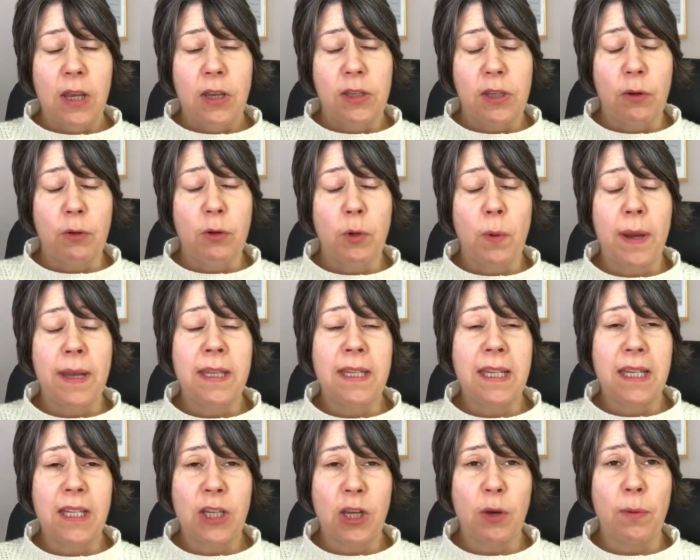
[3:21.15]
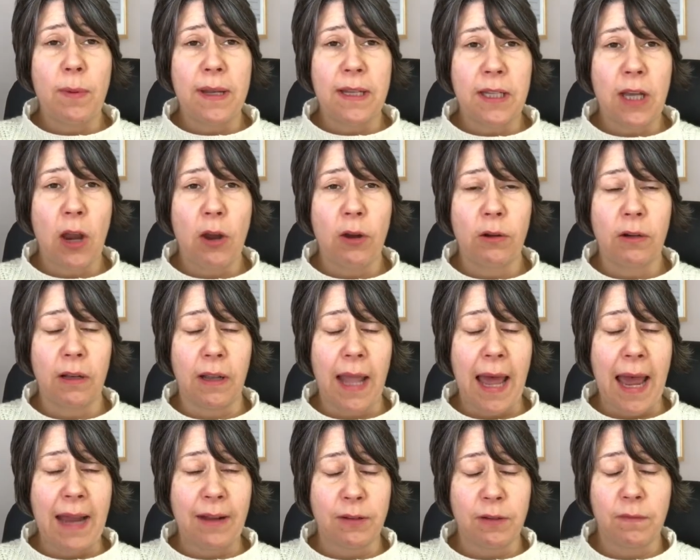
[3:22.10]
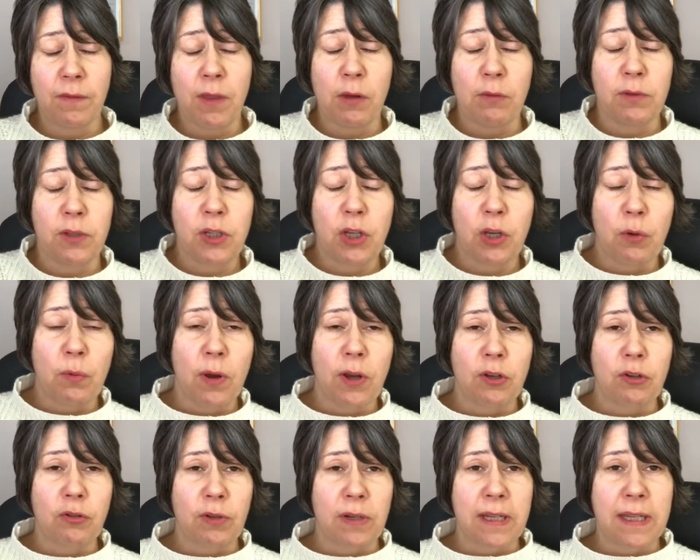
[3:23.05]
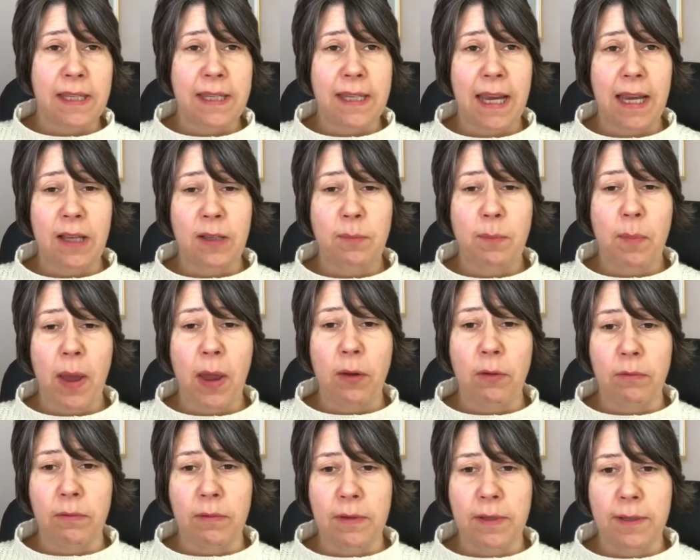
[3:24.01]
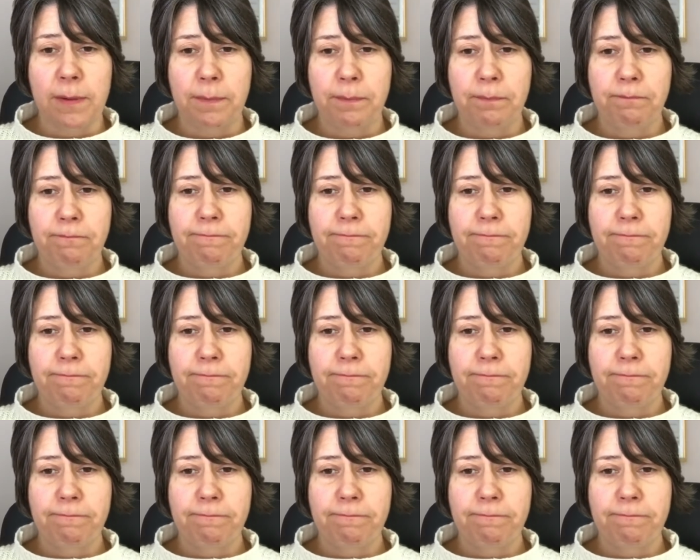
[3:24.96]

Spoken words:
So 22 in total out of those 206 bones.